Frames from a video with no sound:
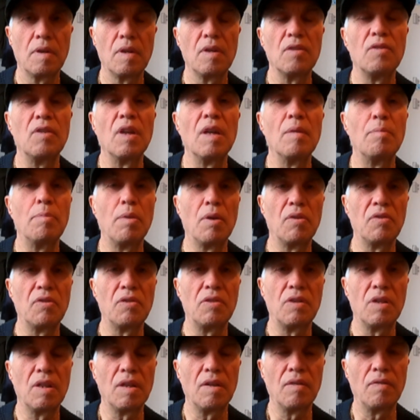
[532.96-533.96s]
Stay
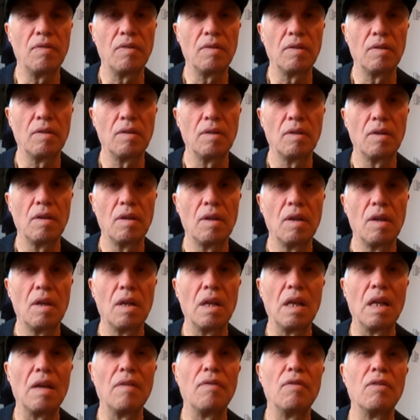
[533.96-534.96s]
positive,
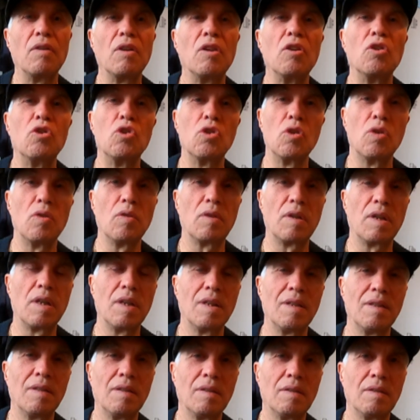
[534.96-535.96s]
laughing and
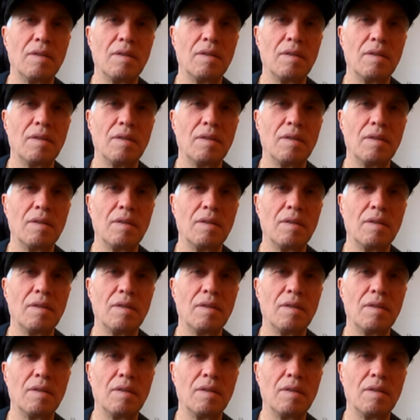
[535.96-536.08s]
joking,